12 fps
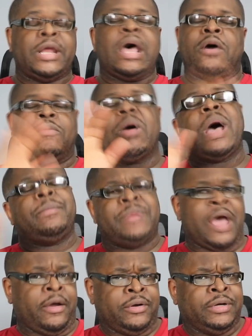Now, I'm
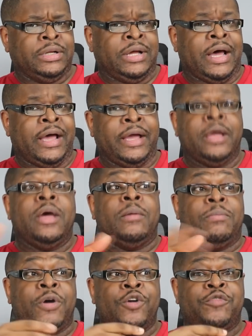not gonna lie,
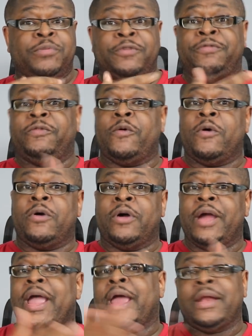both
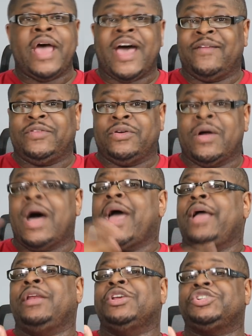before and after
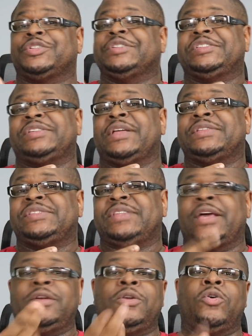I initially sensed
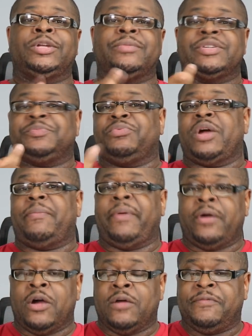that Nolan was
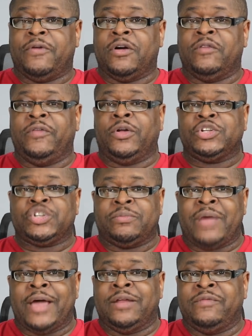prepping Earth for a
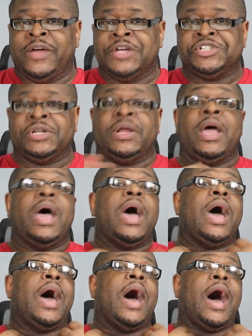Viltrumite invasion,
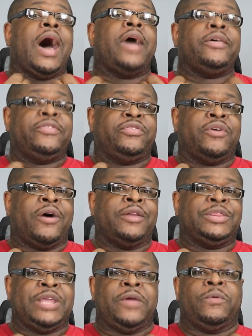I
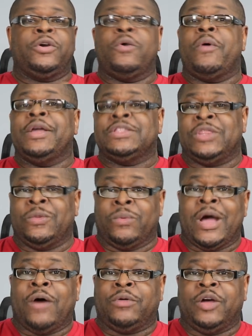thought they were going the
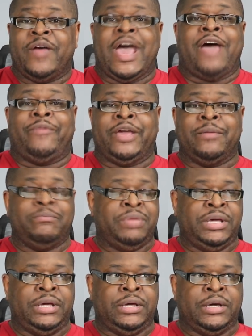route of having him
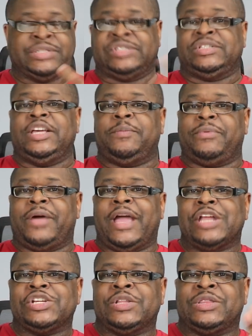be a sleeper
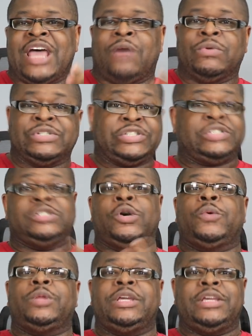agent that was
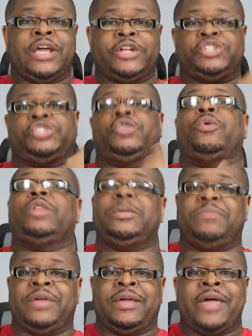slowly yet surely
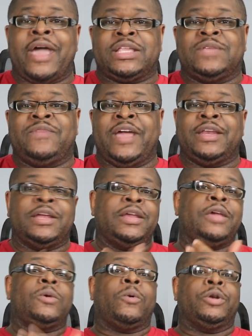being
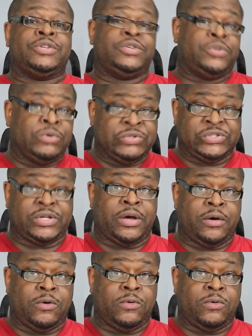activated in order to do so.